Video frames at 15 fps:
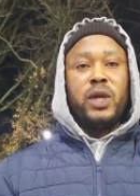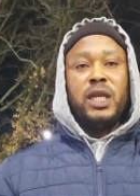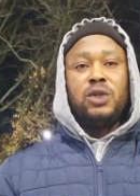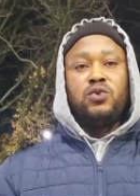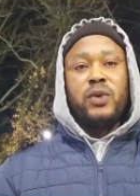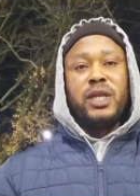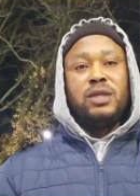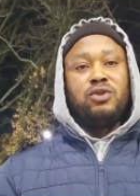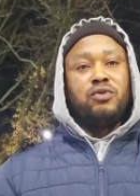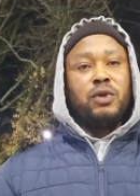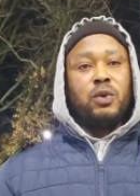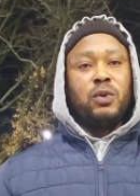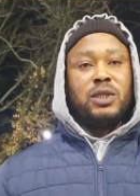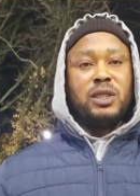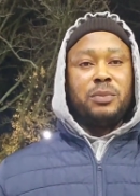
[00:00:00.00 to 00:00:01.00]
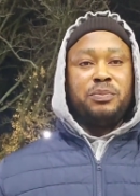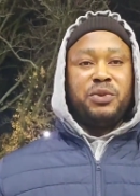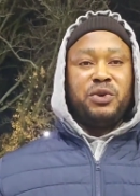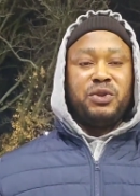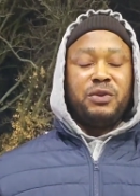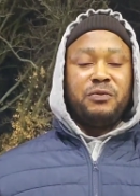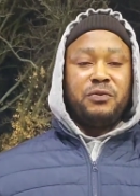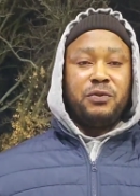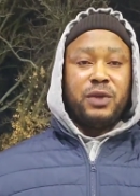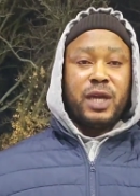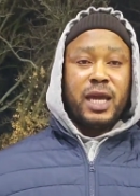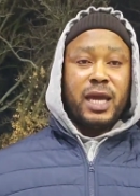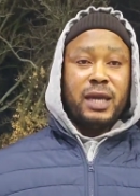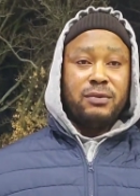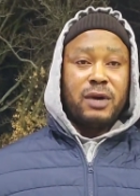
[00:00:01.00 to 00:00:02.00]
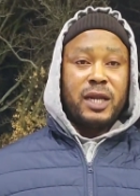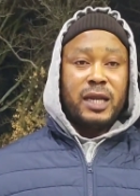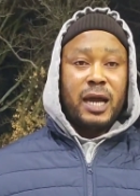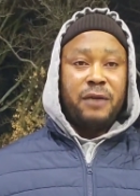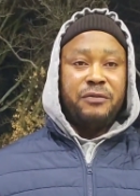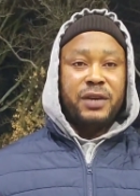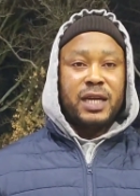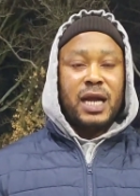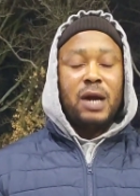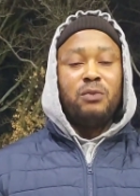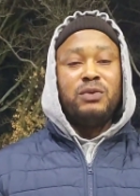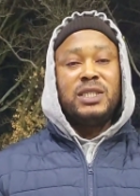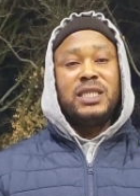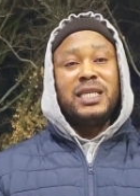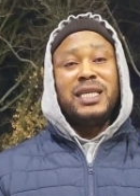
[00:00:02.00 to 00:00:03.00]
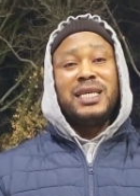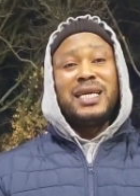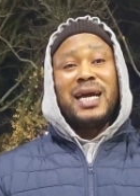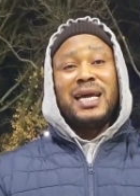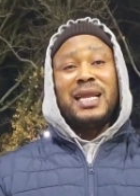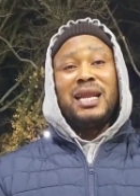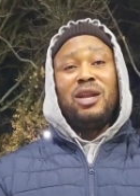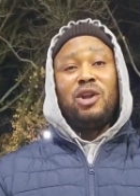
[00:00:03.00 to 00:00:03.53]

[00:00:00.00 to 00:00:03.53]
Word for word: 2023 was a beautiful year in Africa. We see the Ghana